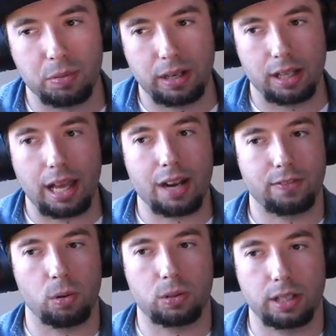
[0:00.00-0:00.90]
when a lot of
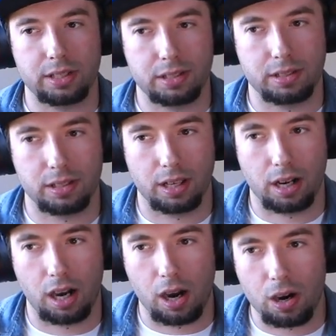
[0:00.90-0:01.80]
vocalists
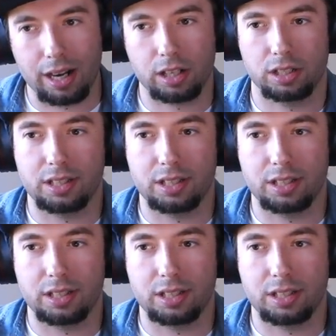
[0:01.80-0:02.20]
are, are in a,